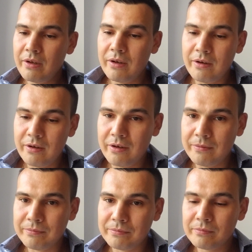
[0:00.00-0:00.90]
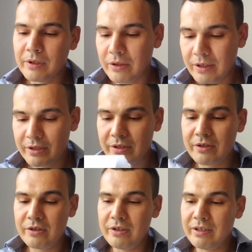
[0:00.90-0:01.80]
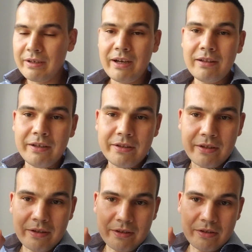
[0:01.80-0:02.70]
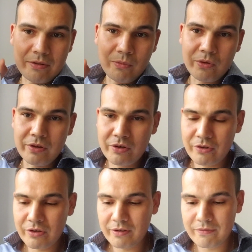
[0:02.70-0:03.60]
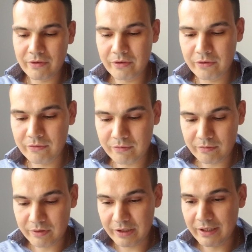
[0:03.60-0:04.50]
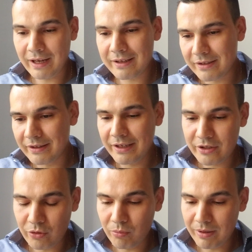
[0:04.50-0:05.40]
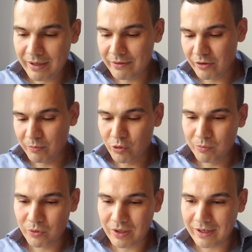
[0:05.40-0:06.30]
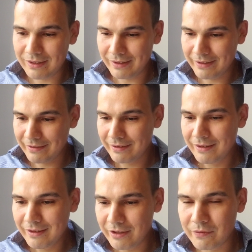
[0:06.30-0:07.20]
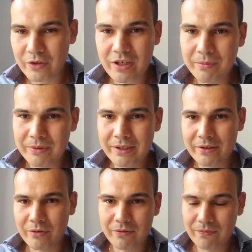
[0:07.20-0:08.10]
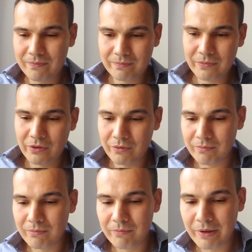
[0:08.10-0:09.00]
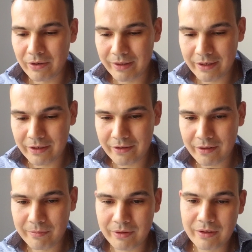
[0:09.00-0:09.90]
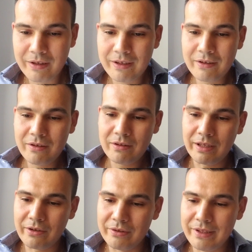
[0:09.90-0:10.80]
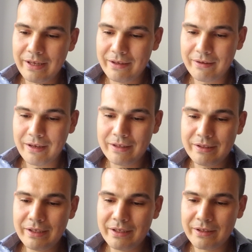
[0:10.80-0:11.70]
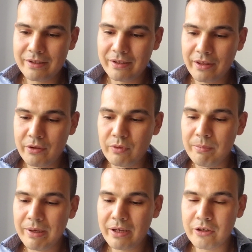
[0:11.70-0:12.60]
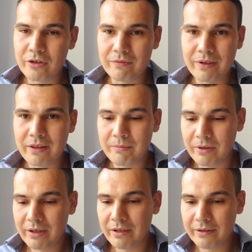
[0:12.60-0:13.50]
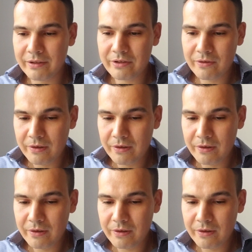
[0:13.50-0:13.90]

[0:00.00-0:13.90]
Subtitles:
Like you guys can see, I highlight the things that are more interesting for you. See, as the days go by, there's more and more highlighting. The first couple of days, it was, you know, barely anything, but like on day 18, it's like 3 pages of nothing but highlights.